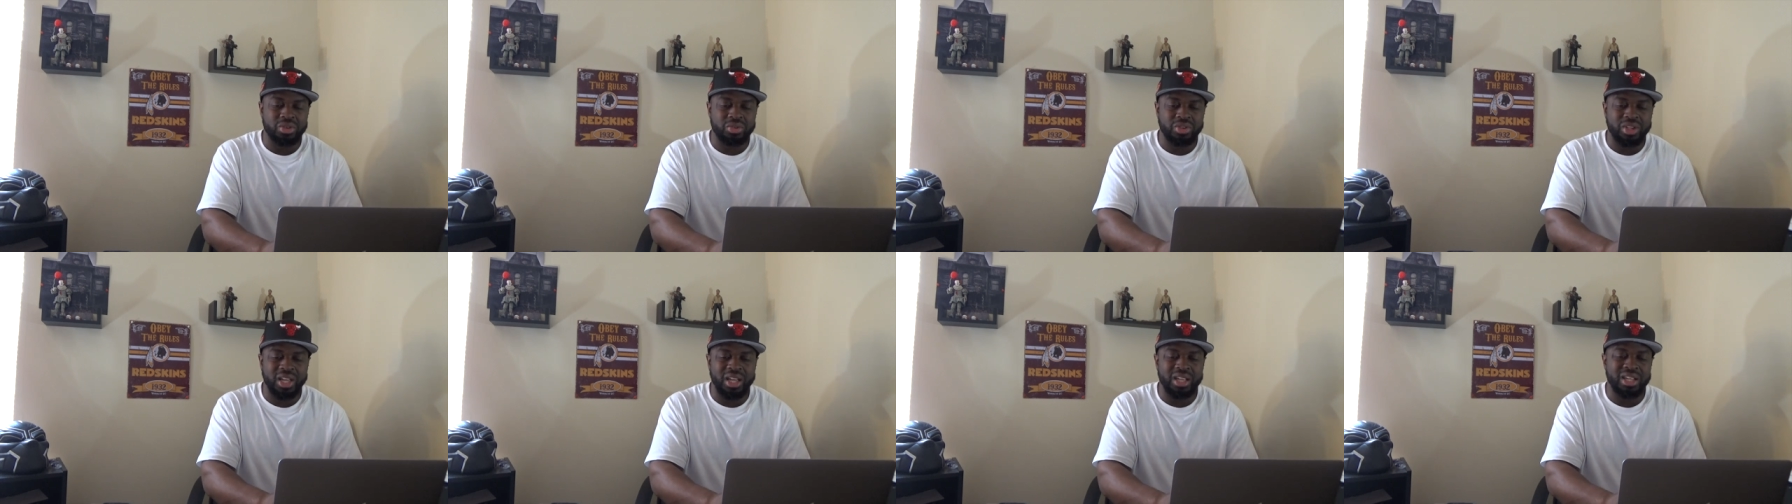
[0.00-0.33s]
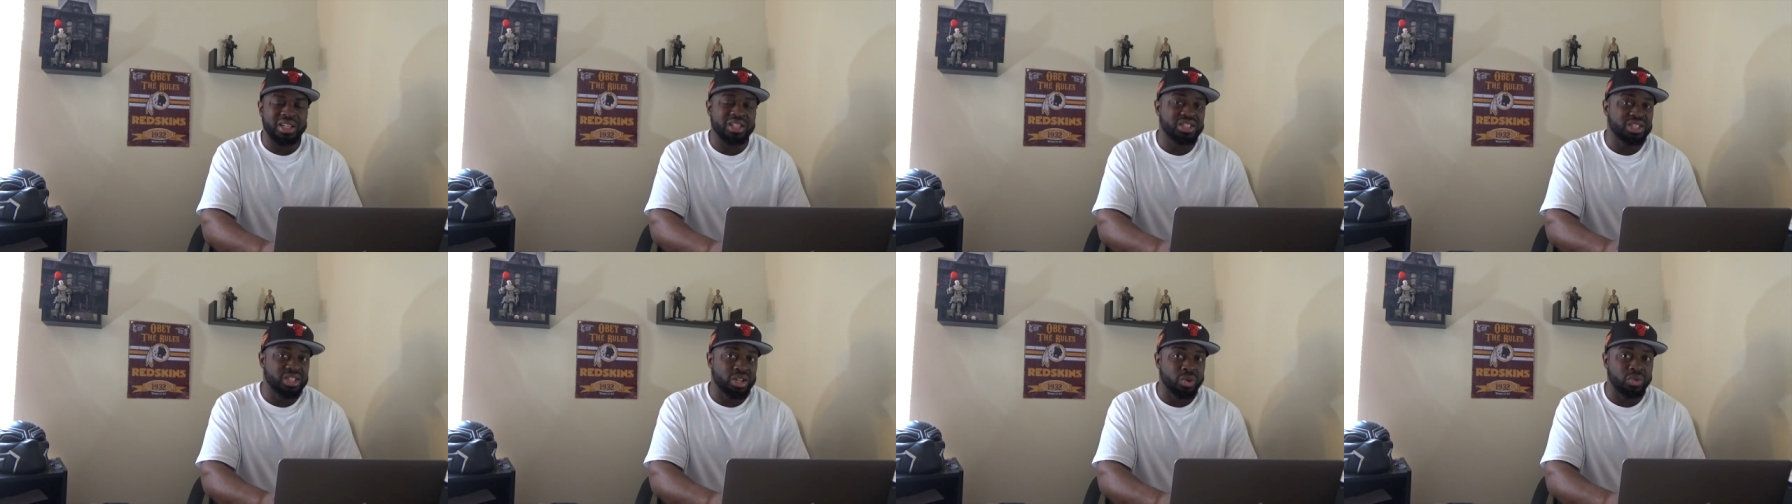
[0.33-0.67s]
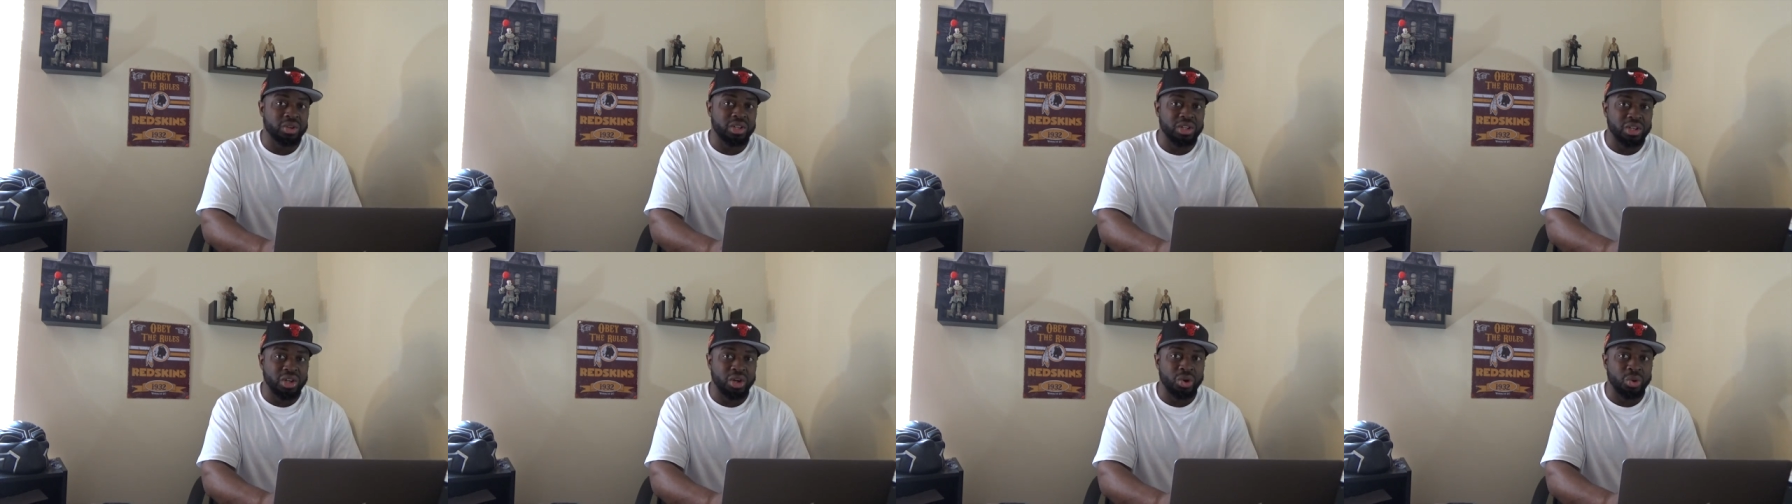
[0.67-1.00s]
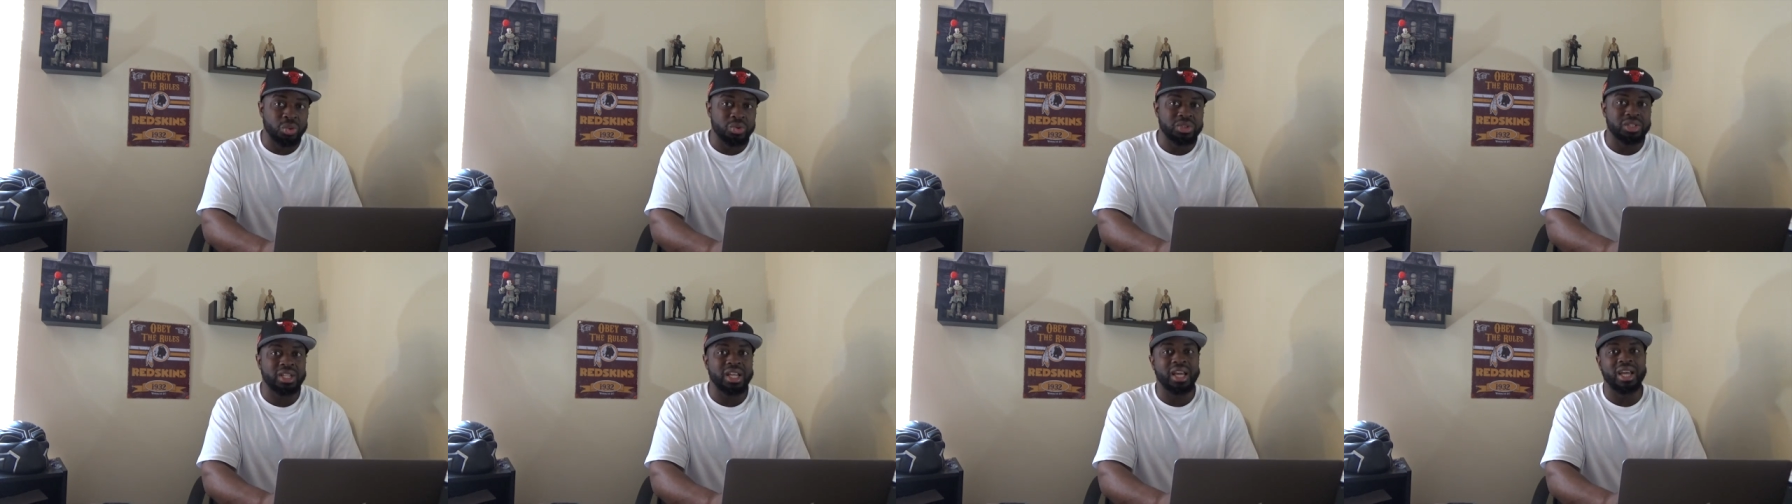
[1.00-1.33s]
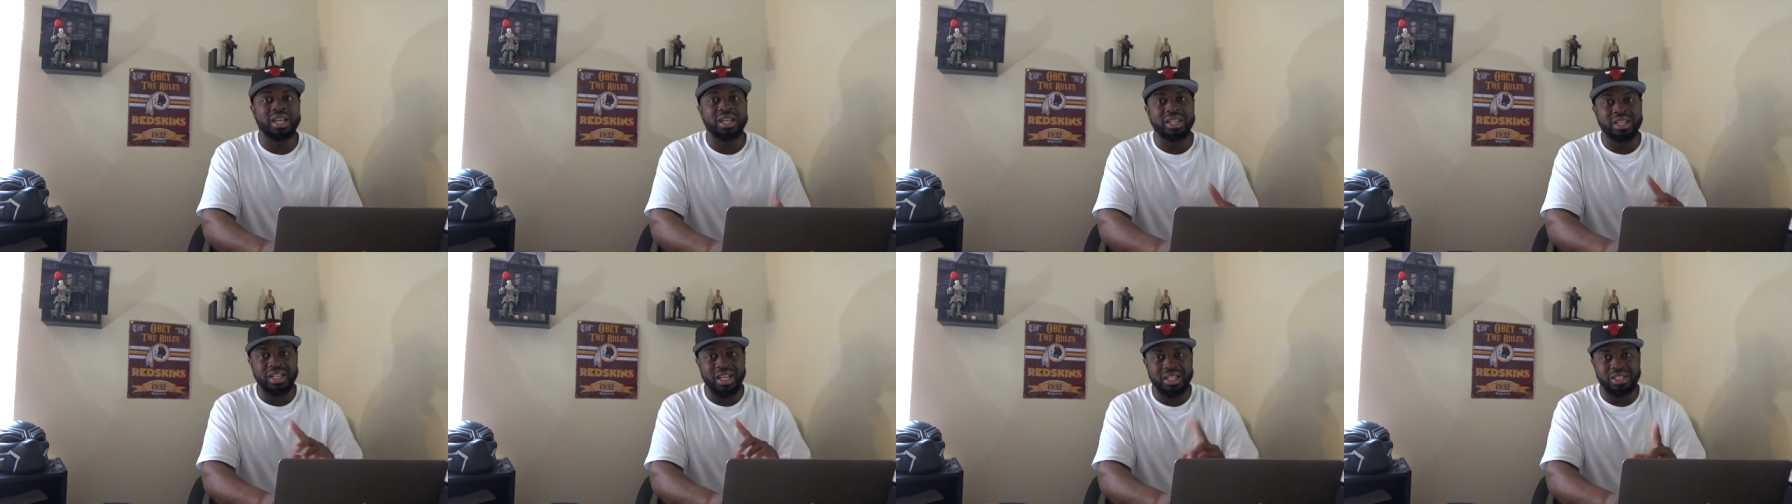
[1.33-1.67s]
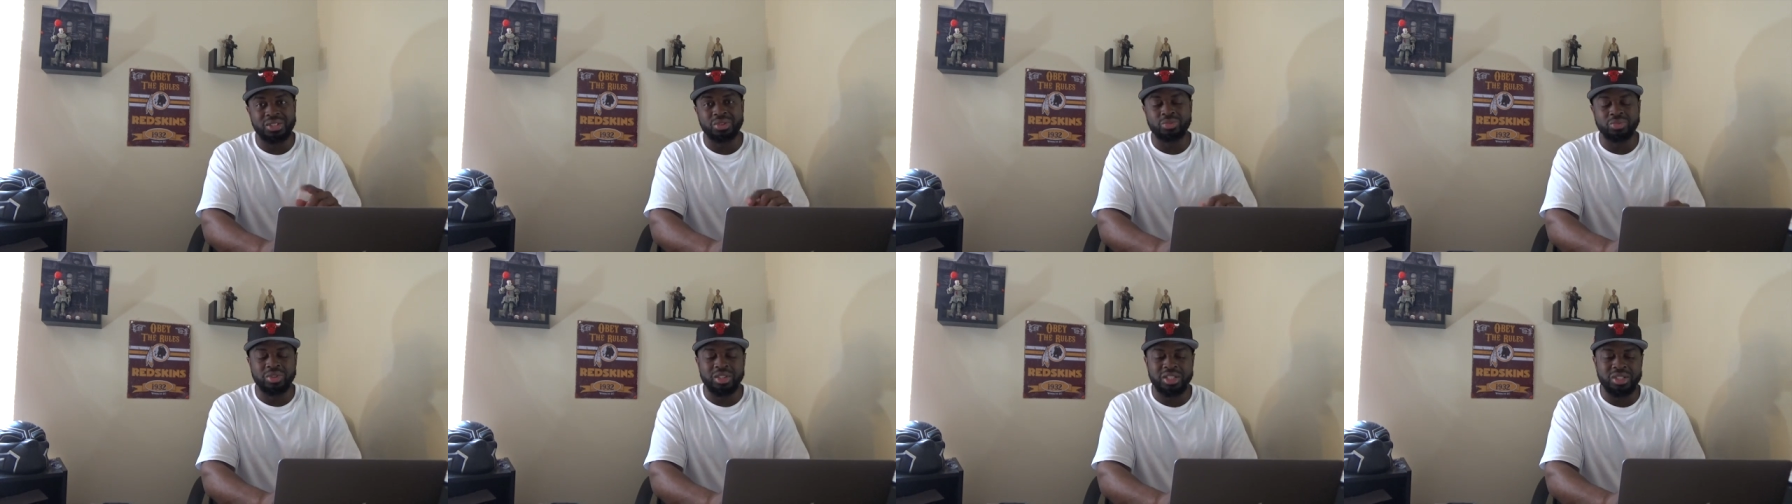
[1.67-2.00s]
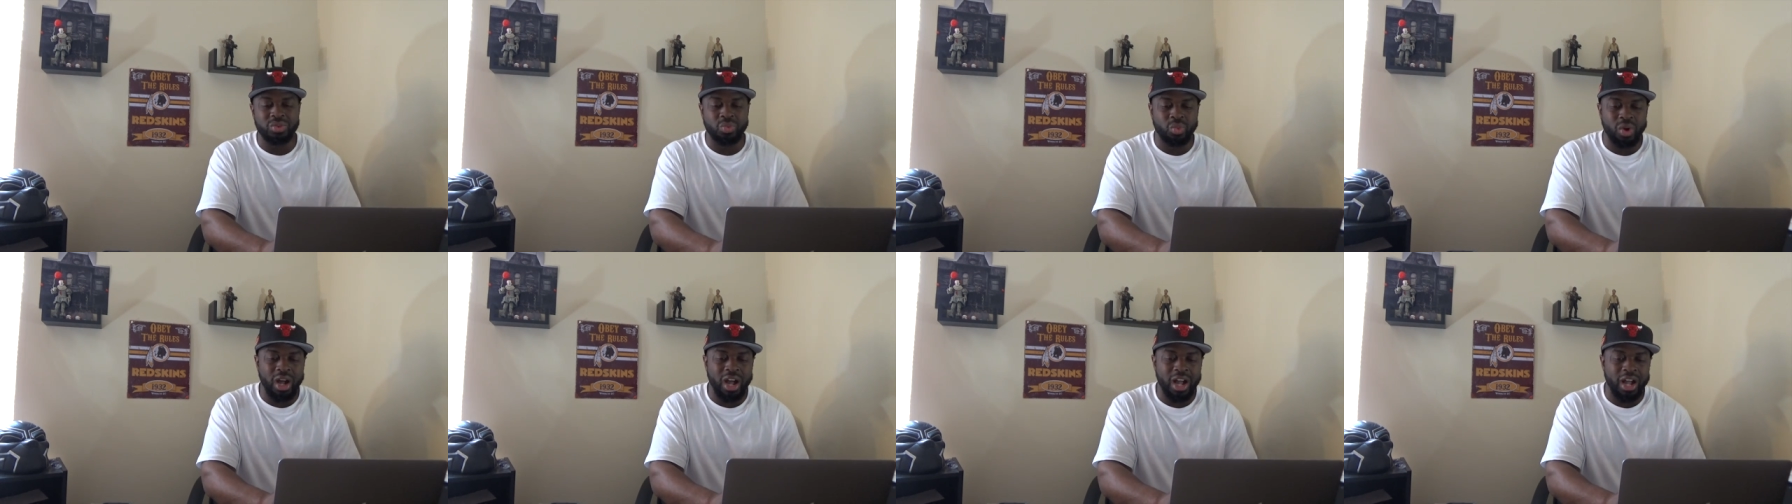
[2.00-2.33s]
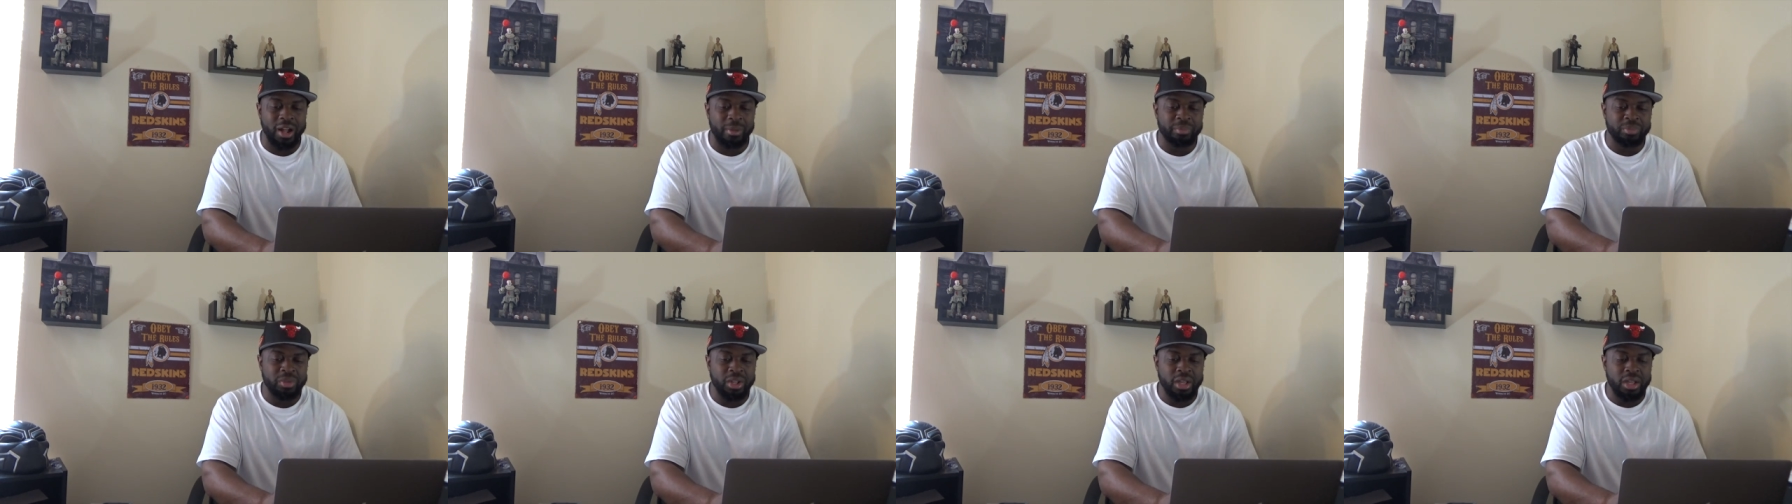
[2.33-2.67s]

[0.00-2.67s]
Okay, and Sony knows that, and that's the reason why